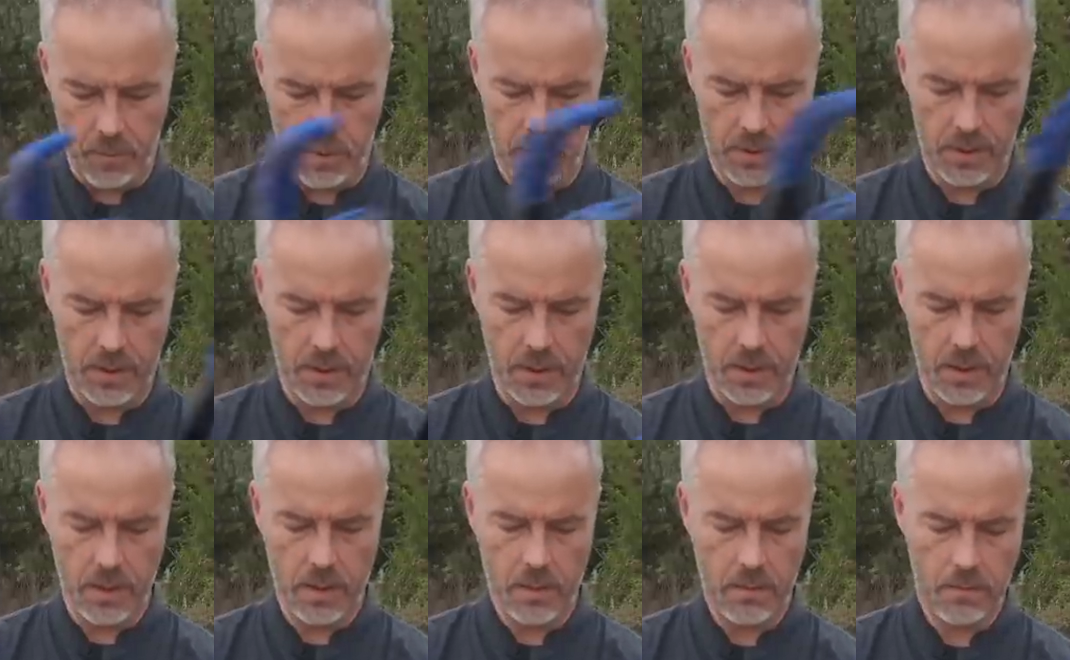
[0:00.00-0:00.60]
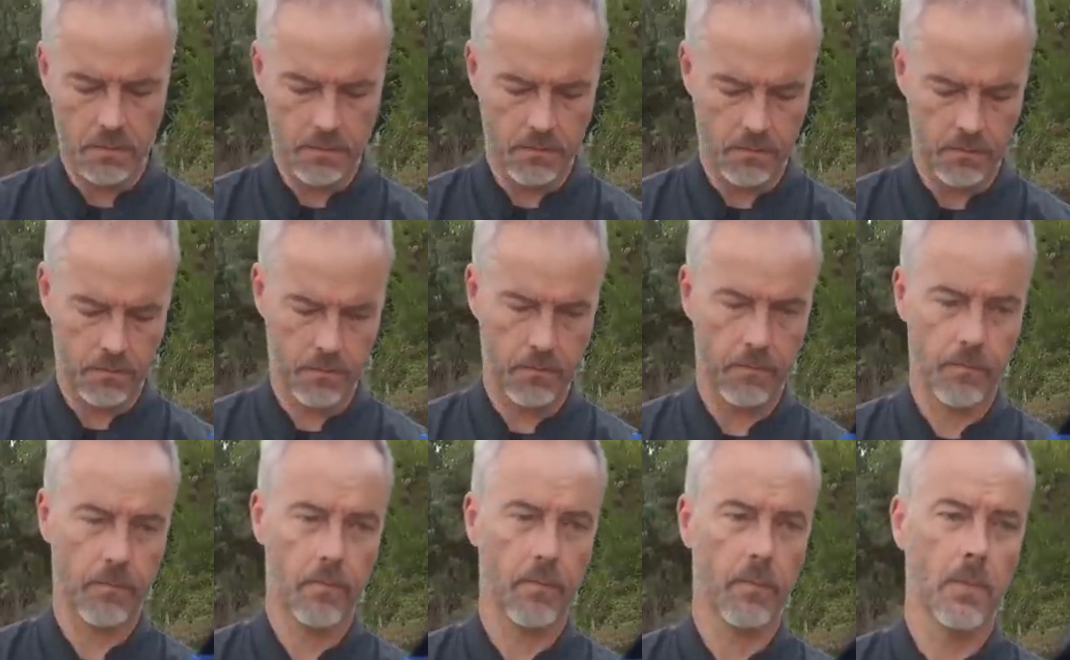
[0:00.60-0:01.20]
mistaken,
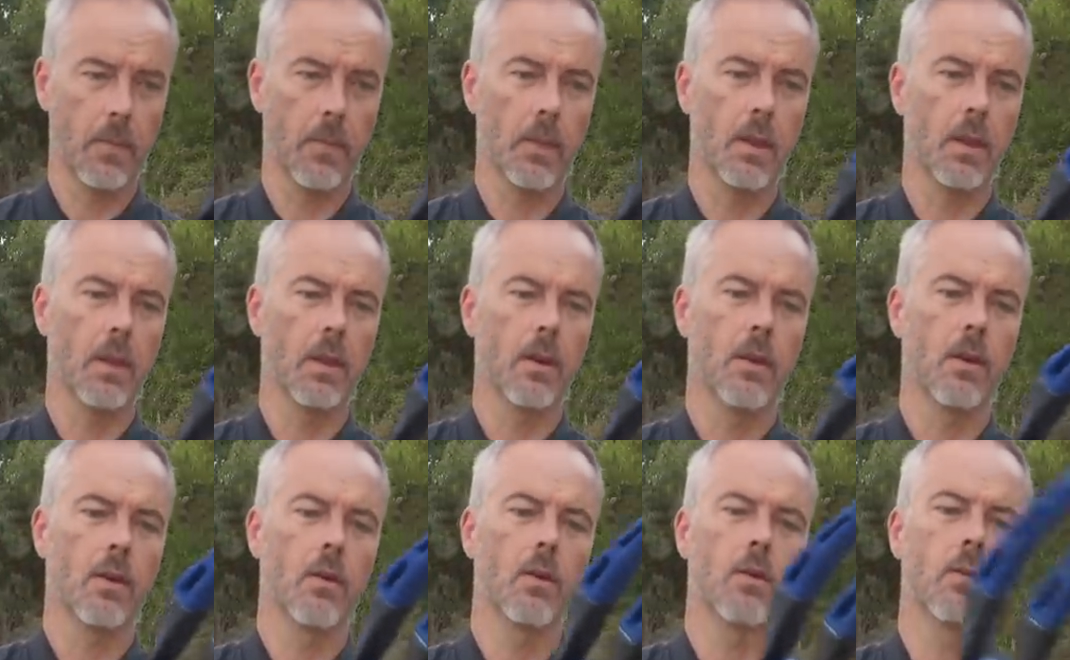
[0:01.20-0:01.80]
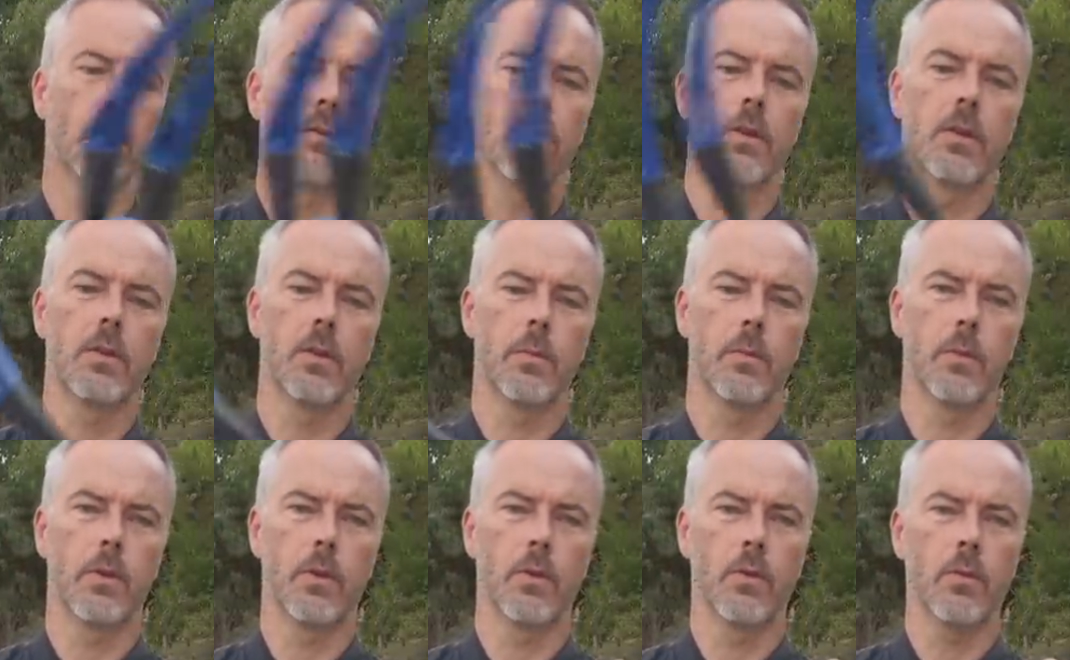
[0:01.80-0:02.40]
of this
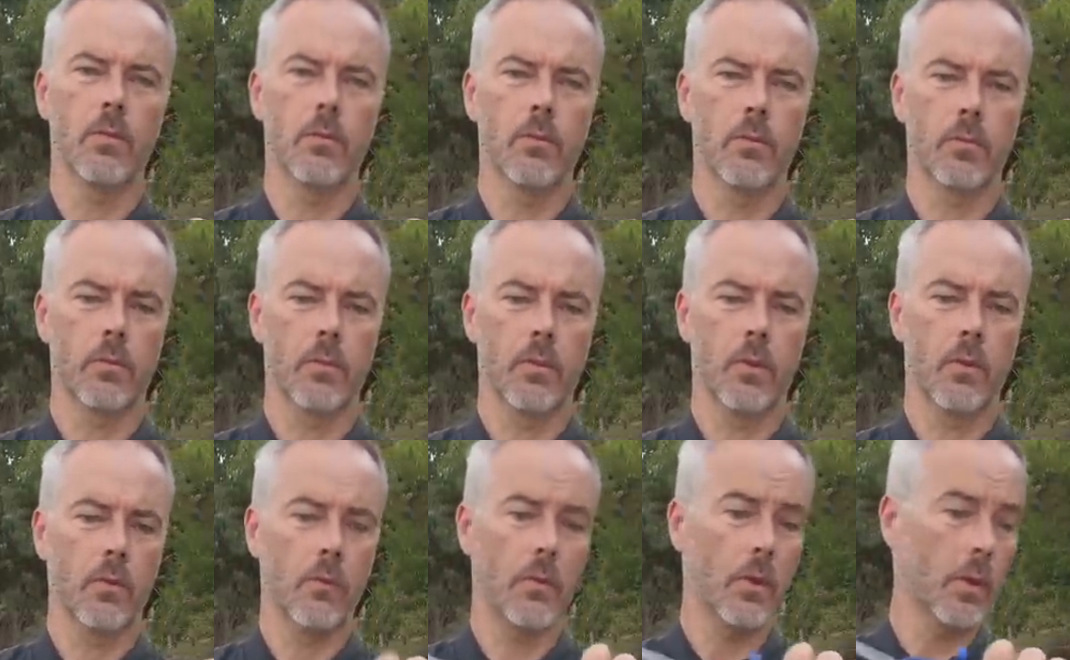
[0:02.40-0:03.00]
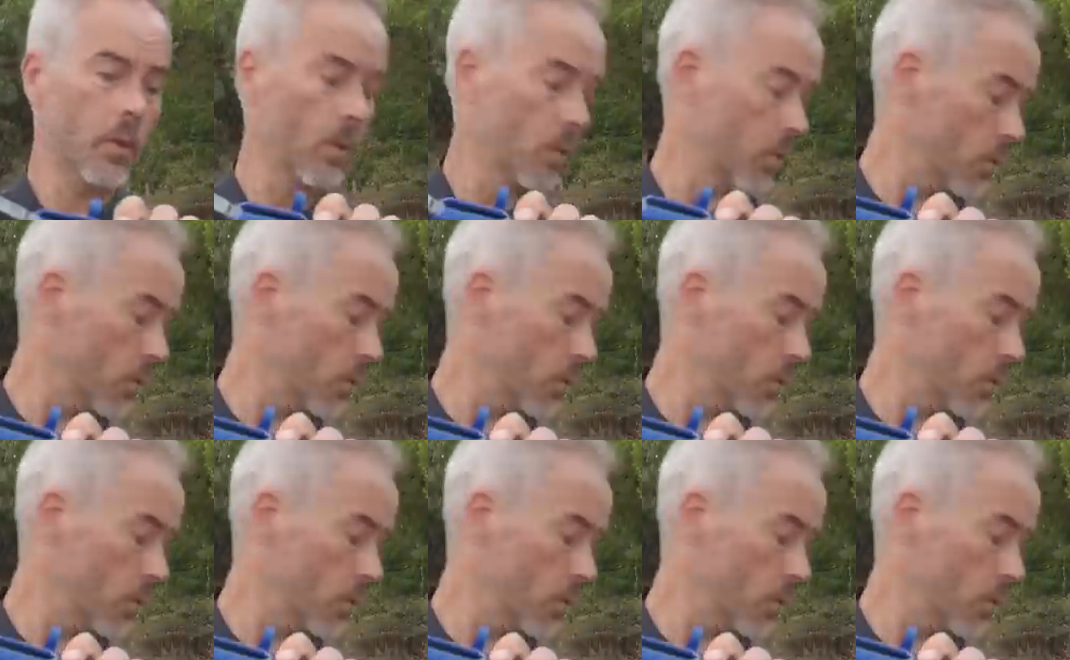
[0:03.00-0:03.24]
bow with